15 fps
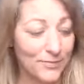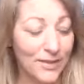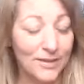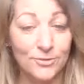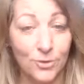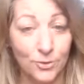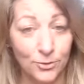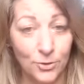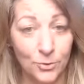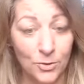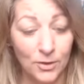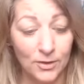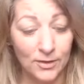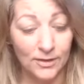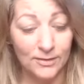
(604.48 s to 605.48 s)
it's going to go
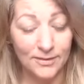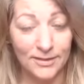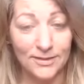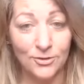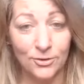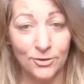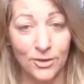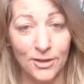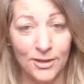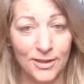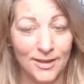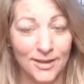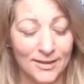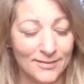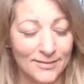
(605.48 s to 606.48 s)
work it's in your
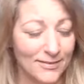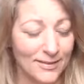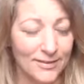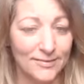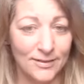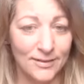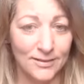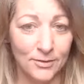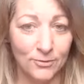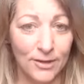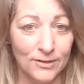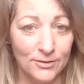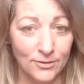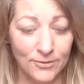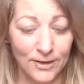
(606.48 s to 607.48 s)
it's it's in the
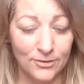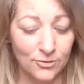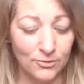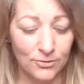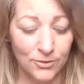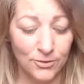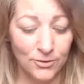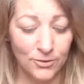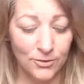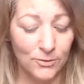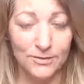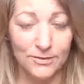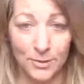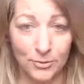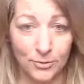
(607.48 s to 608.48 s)
right direction for you
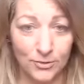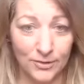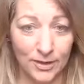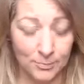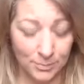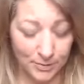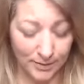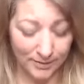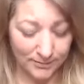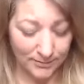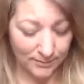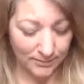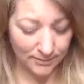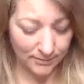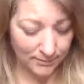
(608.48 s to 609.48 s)
it's about to take
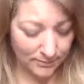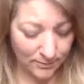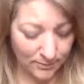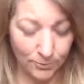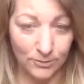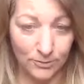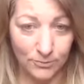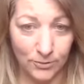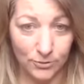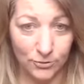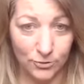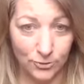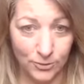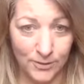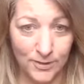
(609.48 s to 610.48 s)
place and this is a Doreen
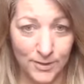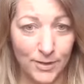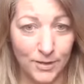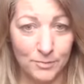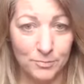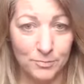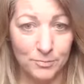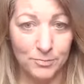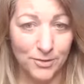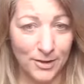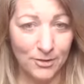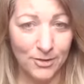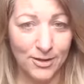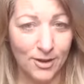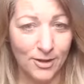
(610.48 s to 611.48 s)
Virtue mother
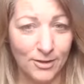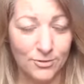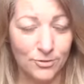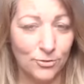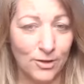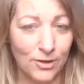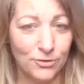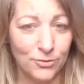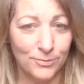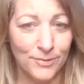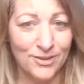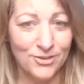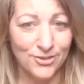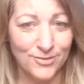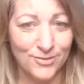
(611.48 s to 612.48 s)
mary cards
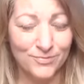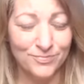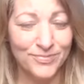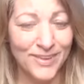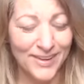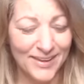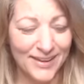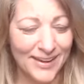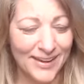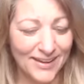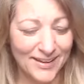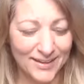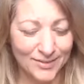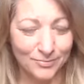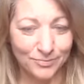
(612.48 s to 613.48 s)
transformation
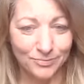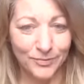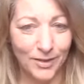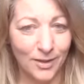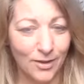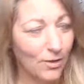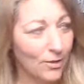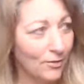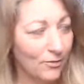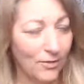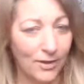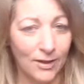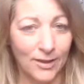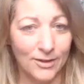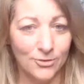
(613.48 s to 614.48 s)
um, i've had a
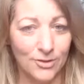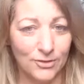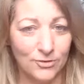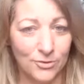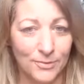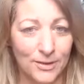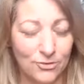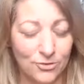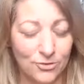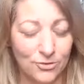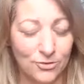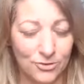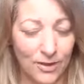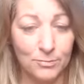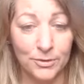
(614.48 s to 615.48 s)
lot of transformation
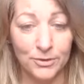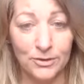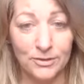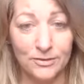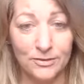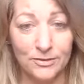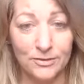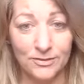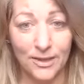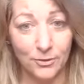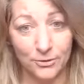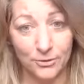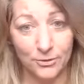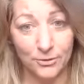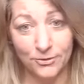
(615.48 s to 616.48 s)
stuff happen but this is not
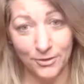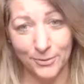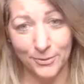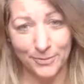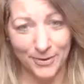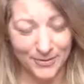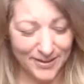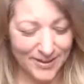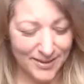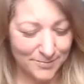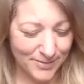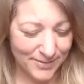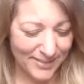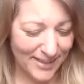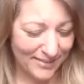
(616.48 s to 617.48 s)
all these cards are about
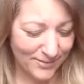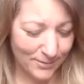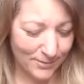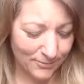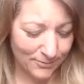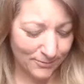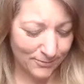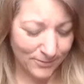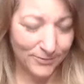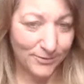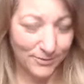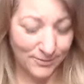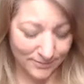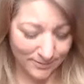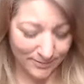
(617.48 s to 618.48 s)
but that's what i'm feeling
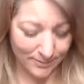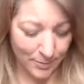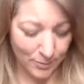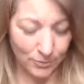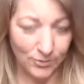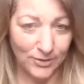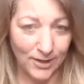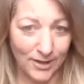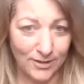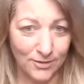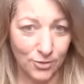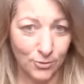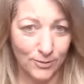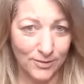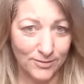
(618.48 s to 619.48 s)
so this is about to
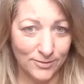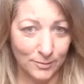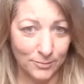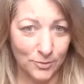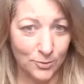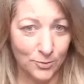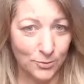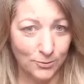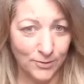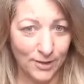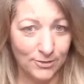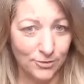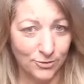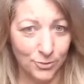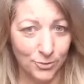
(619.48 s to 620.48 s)
take you in some new
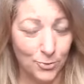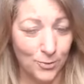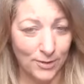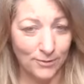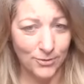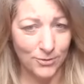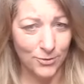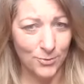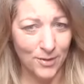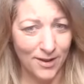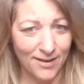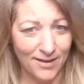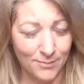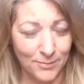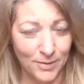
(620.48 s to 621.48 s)
direction whoever you
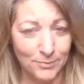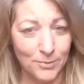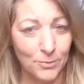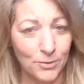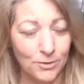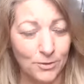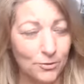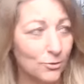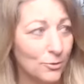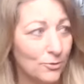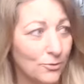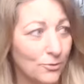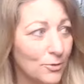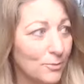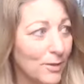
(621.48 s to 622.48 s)
are it might be one or two of
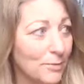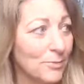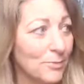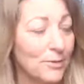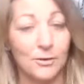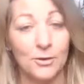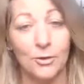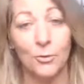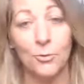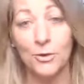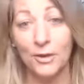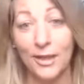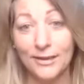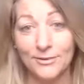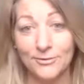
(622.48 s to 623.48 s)
you it might be the whole
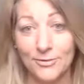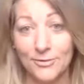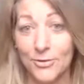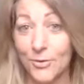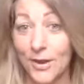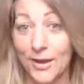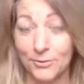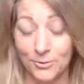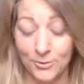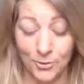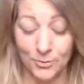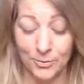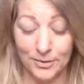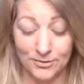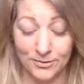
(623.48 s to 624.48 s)
collective of you i don't know
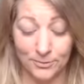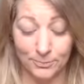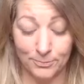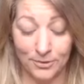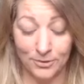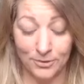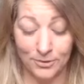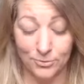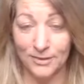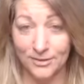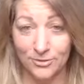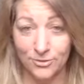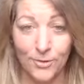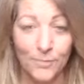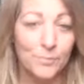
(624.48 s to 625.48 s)
but it's a special
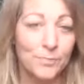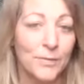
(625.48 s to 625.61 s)
message